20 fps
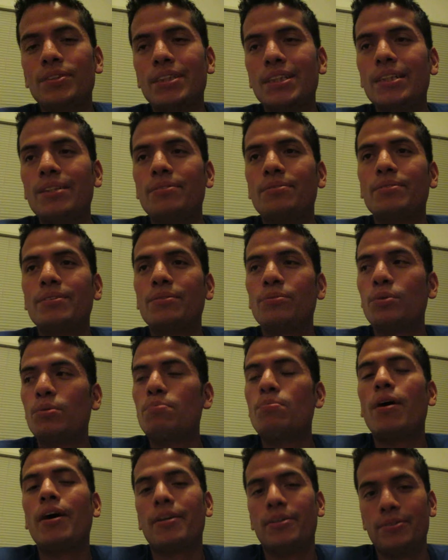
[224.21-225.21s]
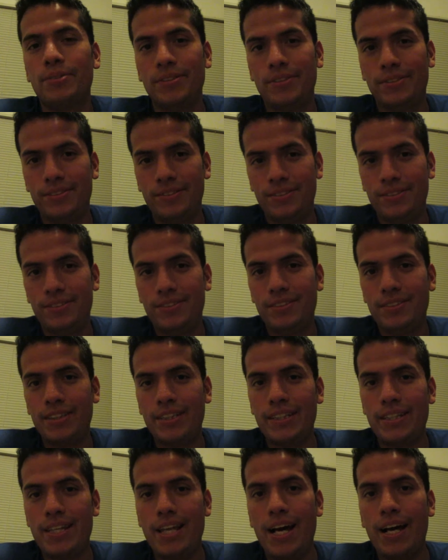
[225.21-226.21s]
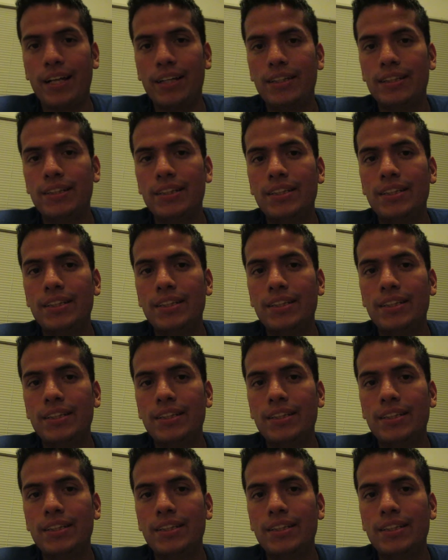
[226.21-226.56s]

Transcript: you know, were moderate at that,